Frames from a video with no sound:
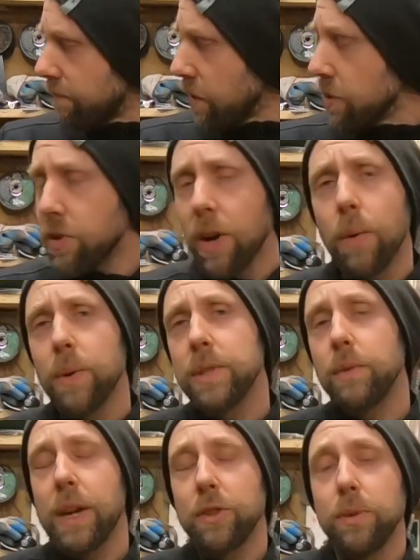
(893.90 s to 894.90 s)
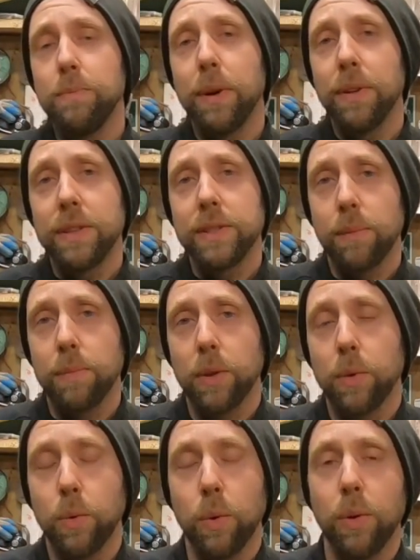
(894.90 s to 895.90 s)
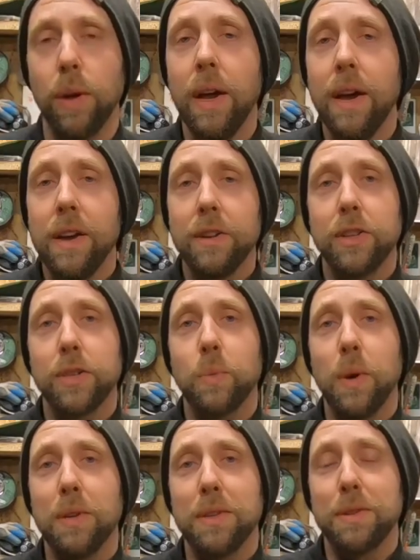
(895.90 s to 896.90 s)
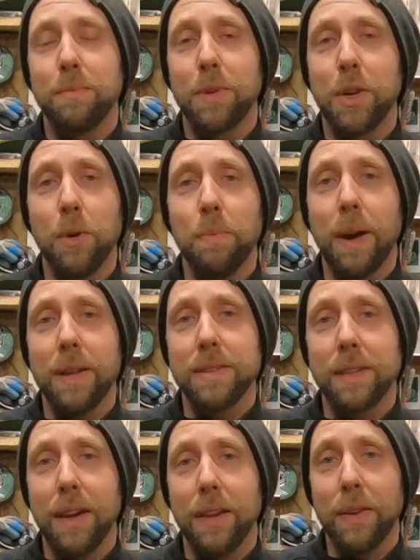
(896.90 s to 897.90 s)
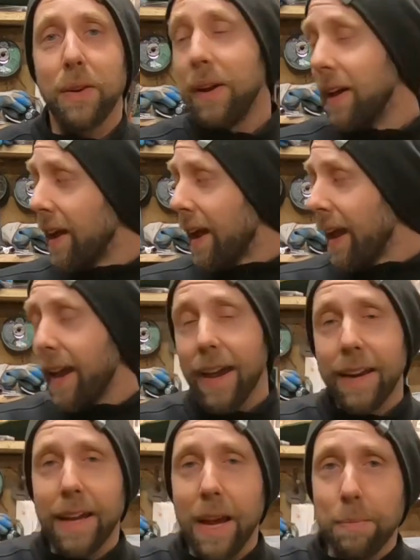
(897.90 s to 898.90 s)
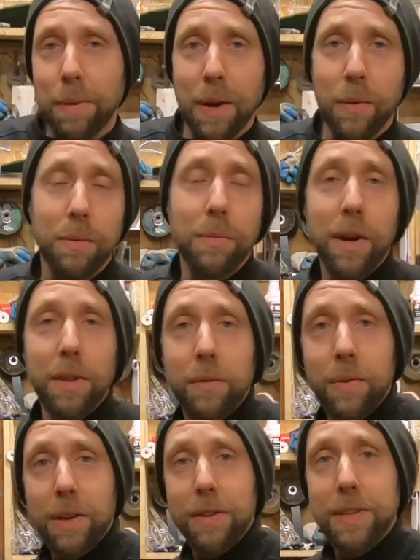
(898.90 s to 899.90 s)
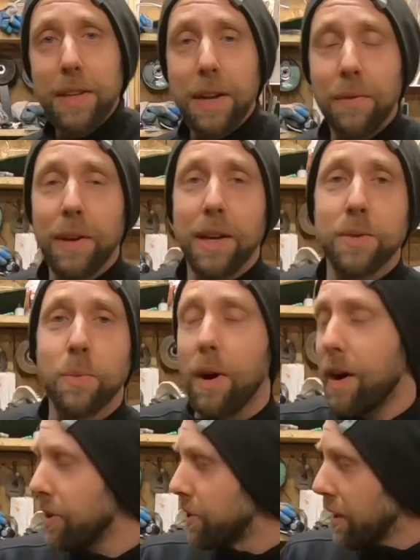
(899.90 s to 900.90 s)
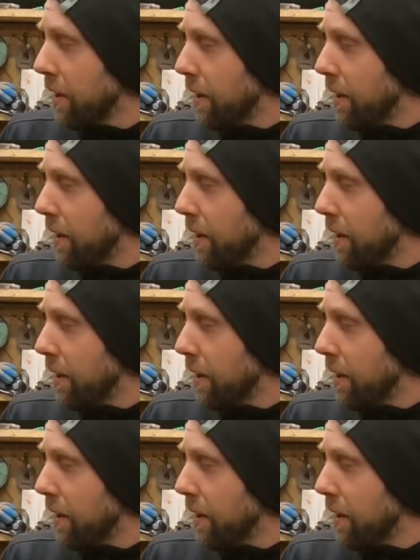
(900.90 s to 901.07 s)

Sorry I wasn't actually building something cool, just welding some coupons together. And I got to plug one of my other videos that never gets watched.